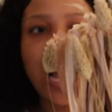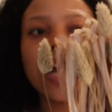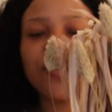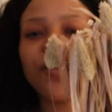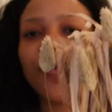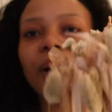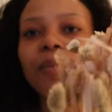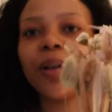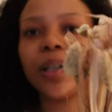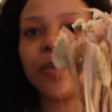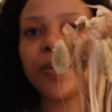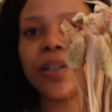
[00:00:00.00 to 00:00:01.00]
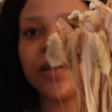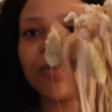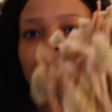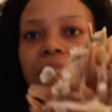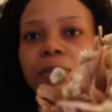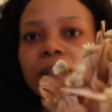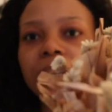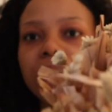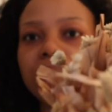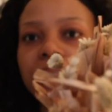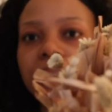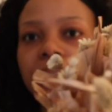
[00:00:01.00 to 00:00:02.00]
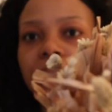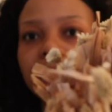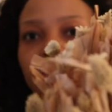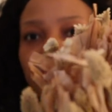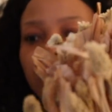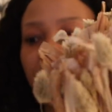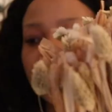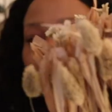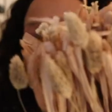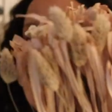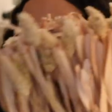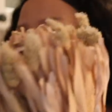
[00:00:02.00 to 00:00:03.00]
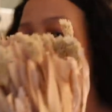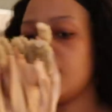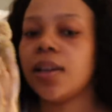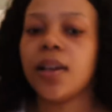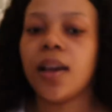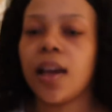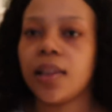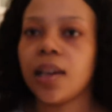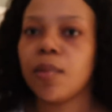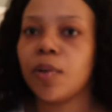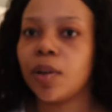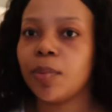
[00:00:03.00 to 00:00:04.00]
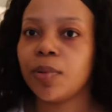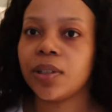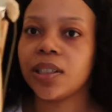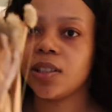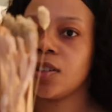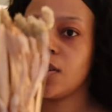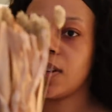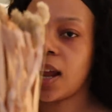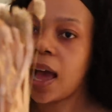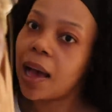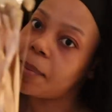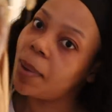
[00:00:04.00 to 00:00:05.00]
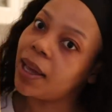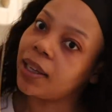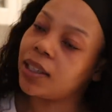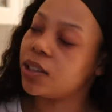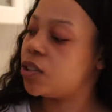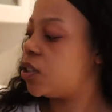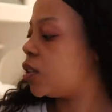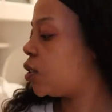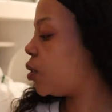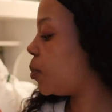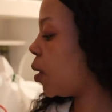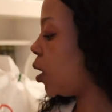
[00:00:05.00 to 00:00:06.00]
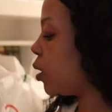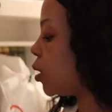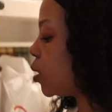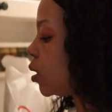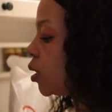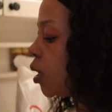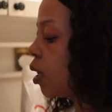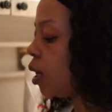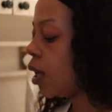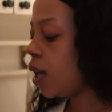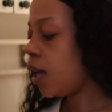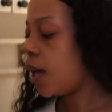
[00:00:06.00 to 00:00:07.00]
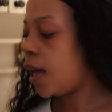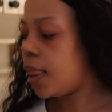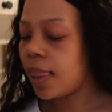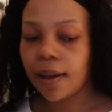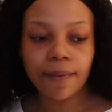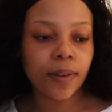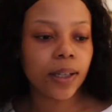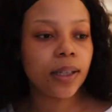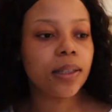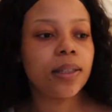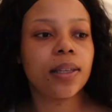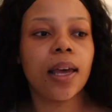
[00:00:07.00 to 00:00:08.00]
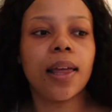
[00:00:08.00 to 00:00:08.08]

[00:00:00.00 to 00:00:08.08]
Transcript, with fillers: I don't know where I'm gonna put it. My husband hates it, but I love it. I think I'm gonna put it on our upper kitchen, to be honest. I love it.